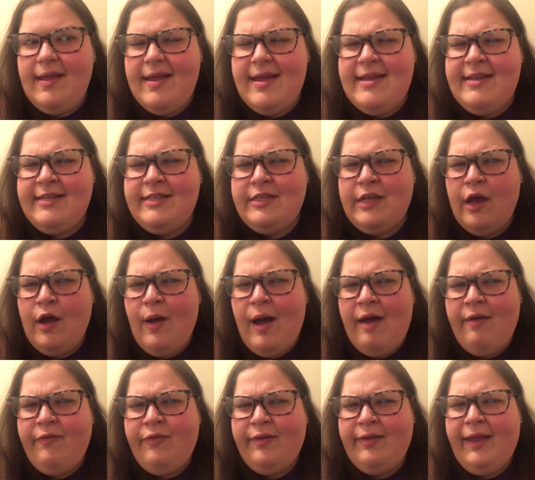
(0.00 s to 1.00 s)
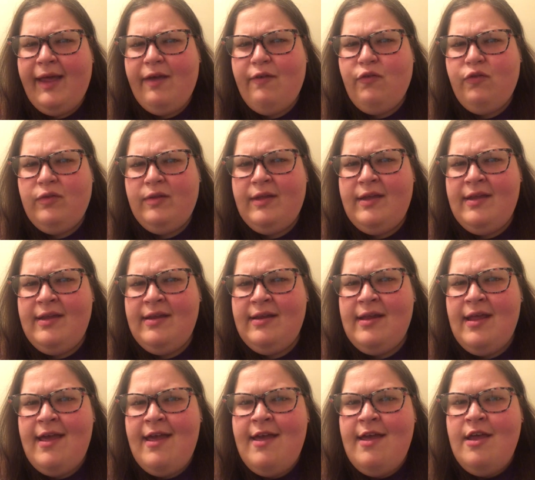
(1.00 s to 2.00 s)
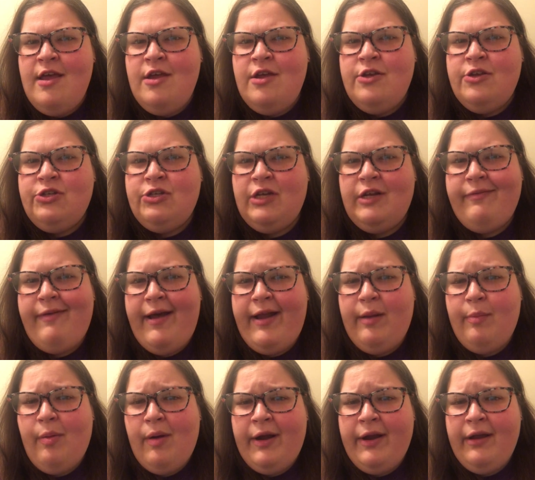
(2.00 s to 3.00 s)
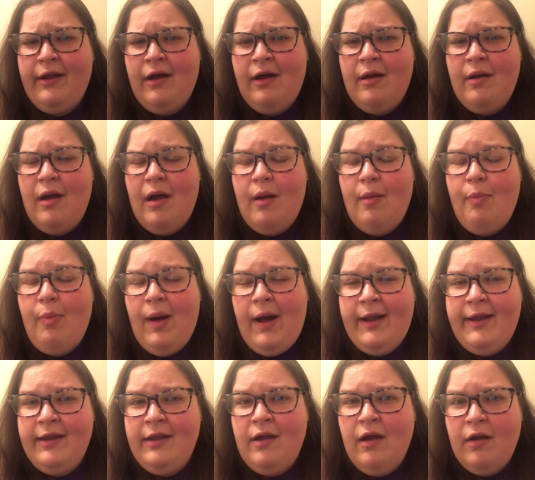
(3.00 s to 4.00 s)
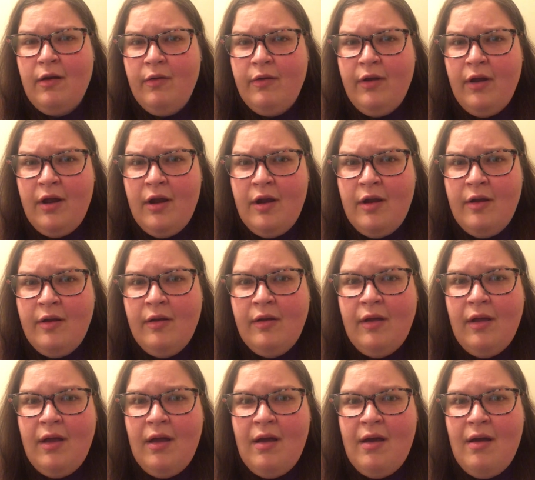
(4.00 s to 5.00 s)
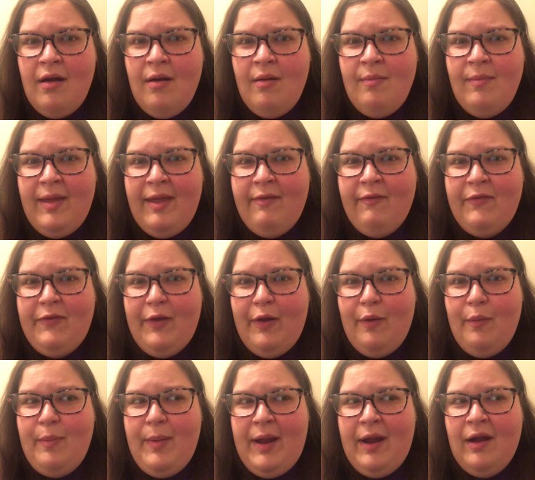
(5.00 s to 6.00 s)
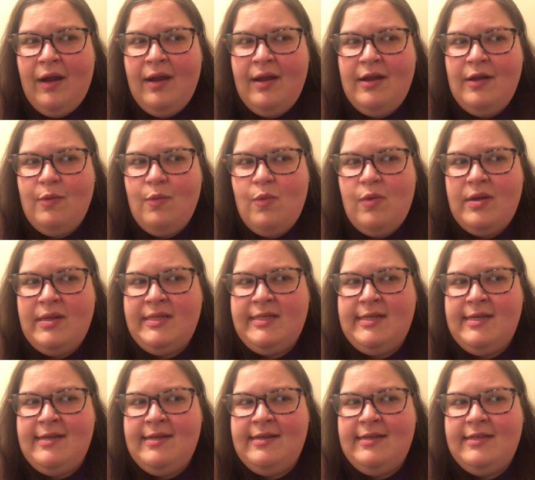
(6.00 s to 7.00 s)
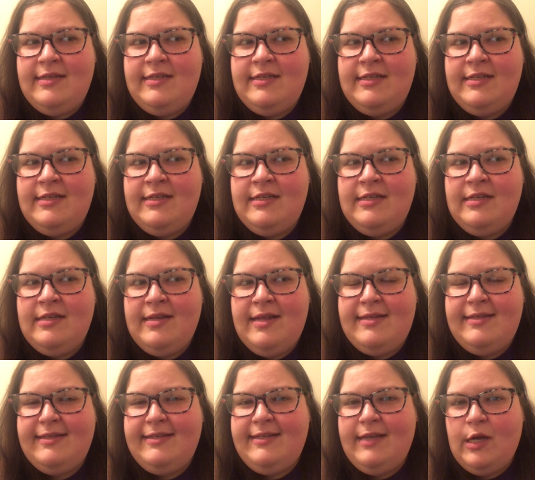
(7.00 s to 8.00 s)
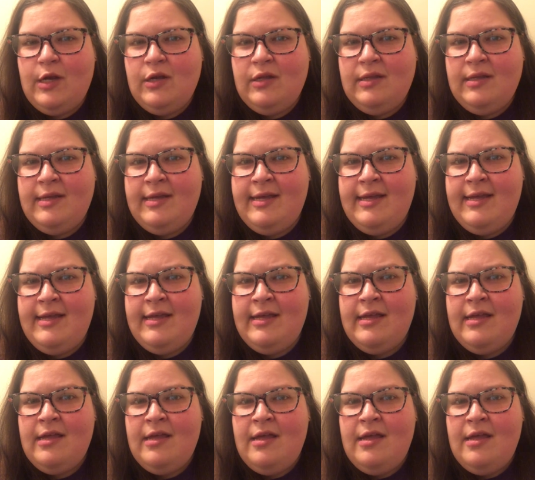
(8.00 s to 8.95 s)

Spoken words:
And so I feel like Flynn should have had a bodyguard on her, even though Barrett wasn't necessarily